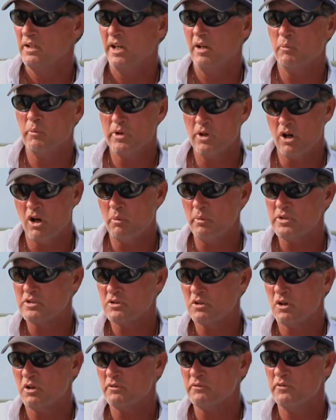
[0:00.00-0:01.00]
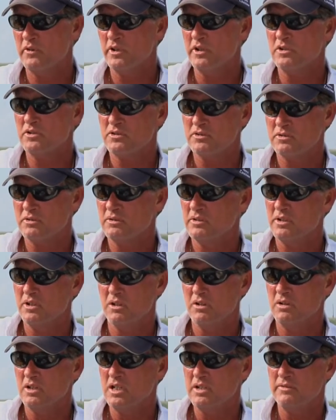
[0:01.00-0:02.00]
And we always caught fish, you
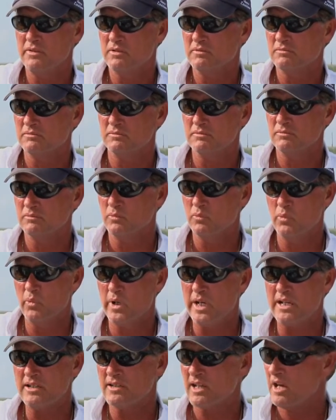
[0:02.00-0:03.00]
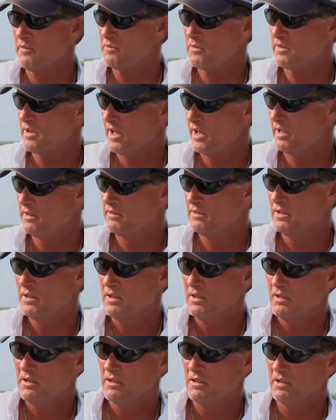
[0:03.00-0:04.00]
know, even weeks after that.
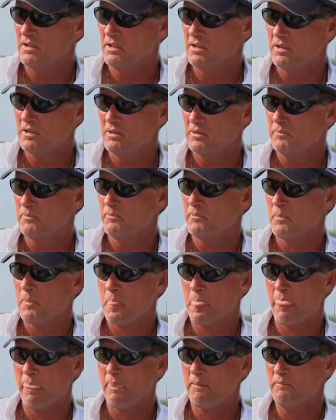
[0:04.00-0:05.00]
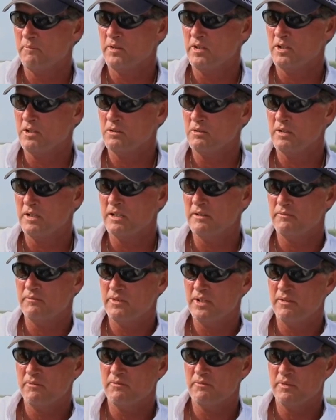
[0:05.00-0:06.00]
You know,
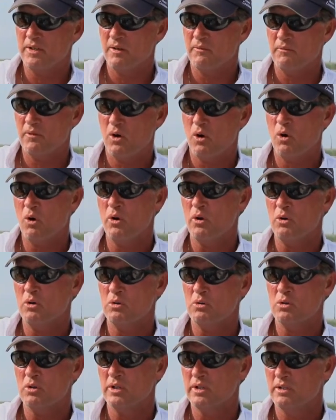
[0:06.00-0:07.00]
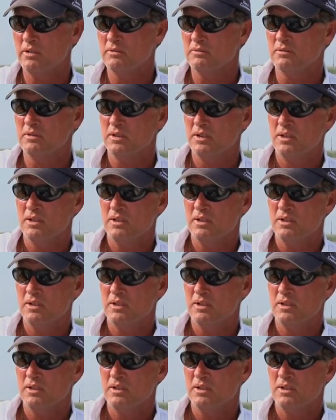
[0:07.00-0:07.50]
if oil and